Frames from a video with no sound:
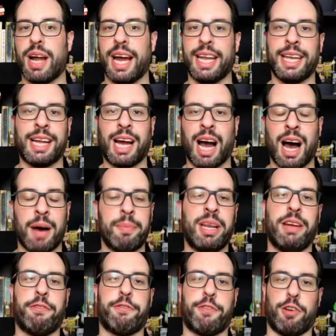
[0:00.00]
and
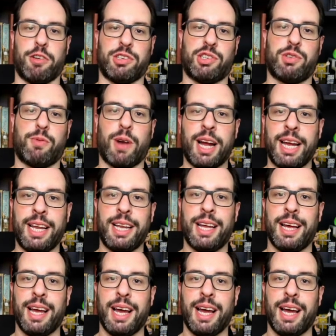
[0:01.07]
comedy first, right?